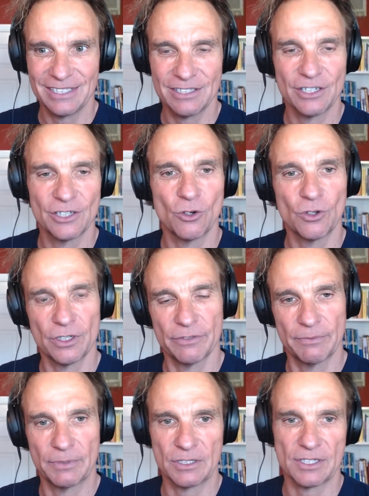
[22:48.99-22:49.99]
In
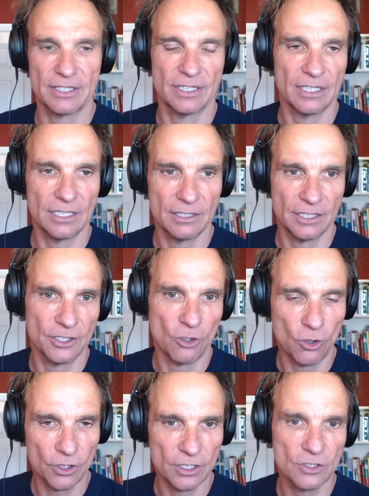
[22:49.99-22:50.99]

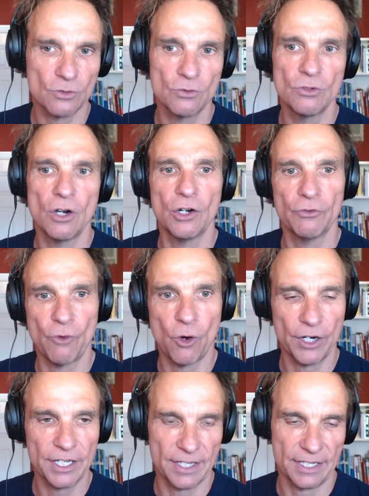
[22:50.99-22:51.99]
order to
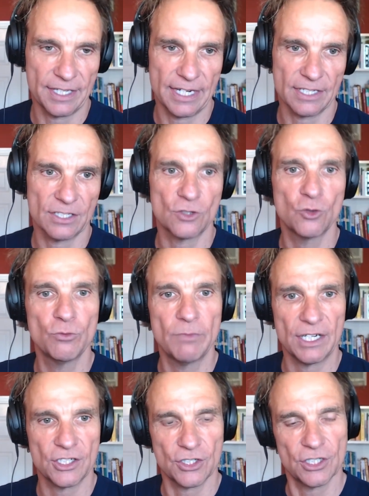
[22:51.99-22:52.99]
avoid that there's too
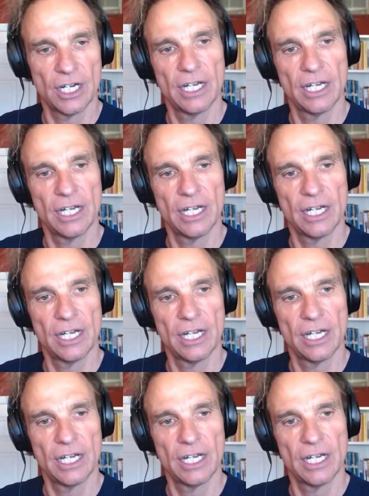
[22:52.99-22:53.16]
much